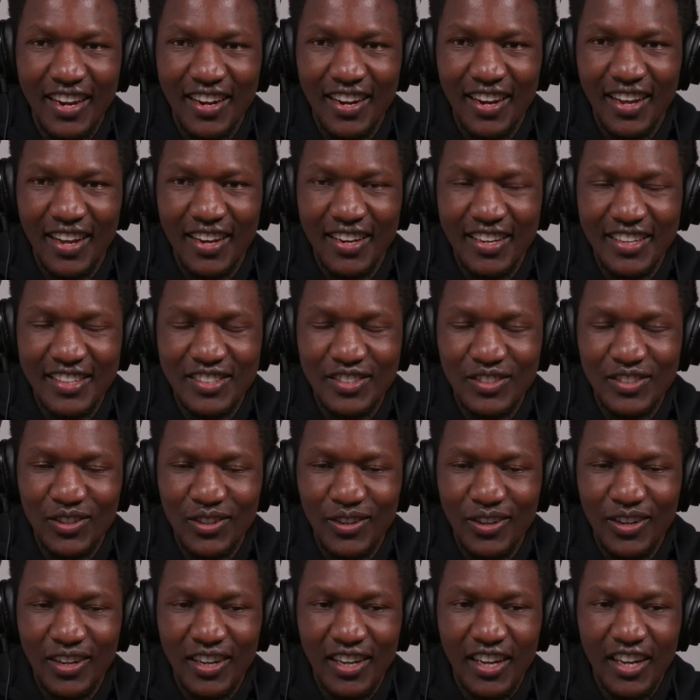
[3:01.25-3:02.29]
learning.
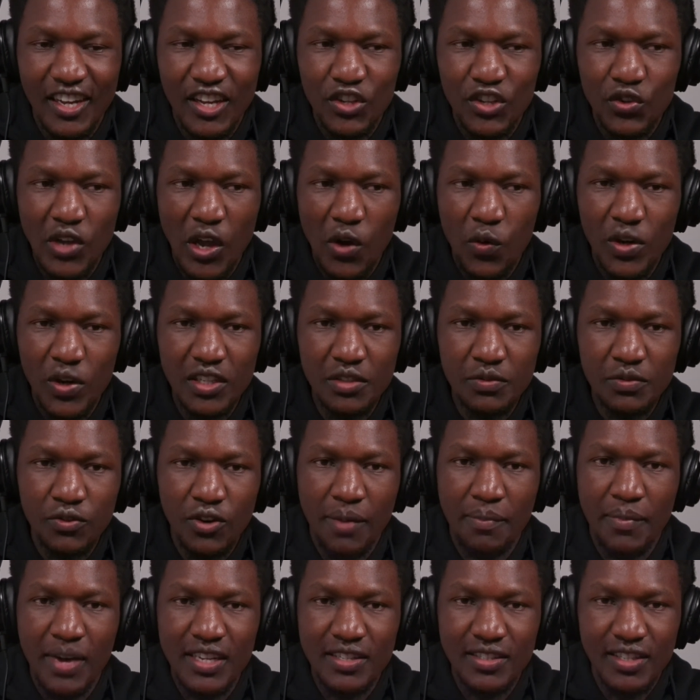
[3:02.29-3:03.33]
So I went for a
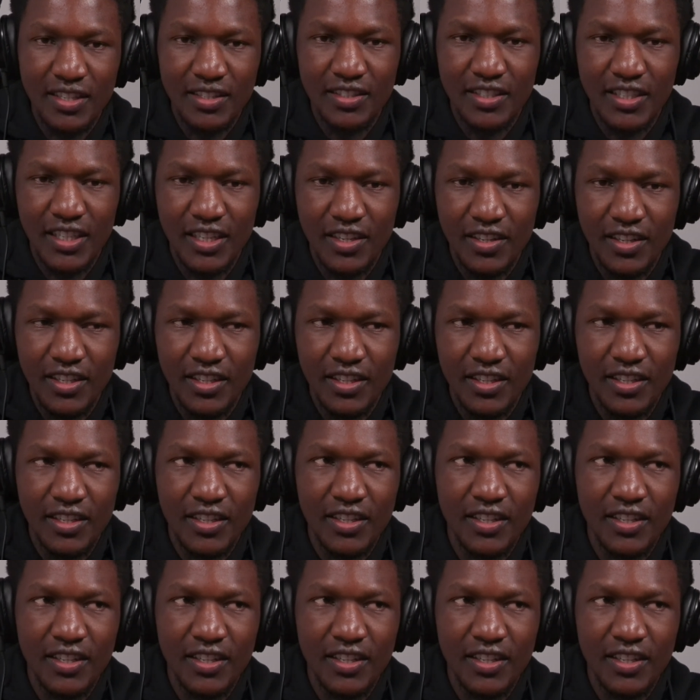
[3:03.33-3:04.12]
master's degree.